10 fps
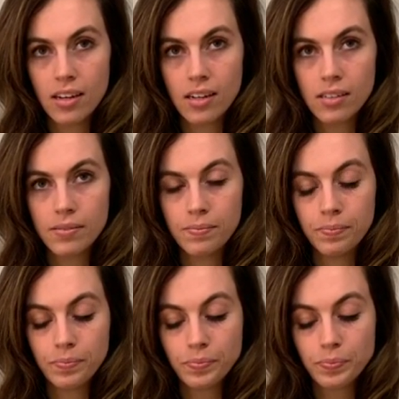
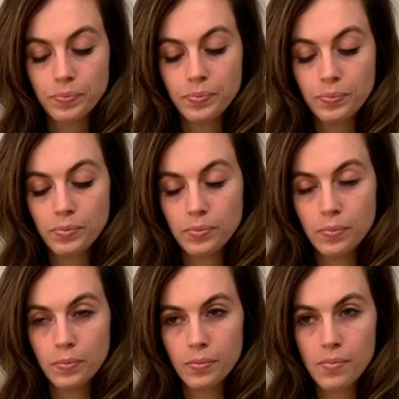
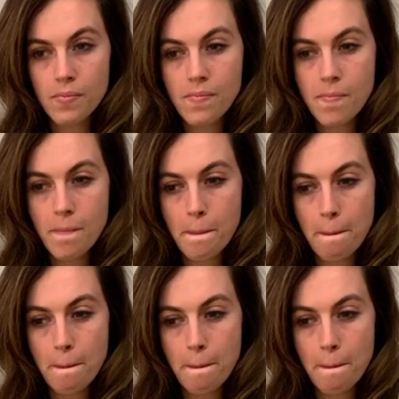[no speech]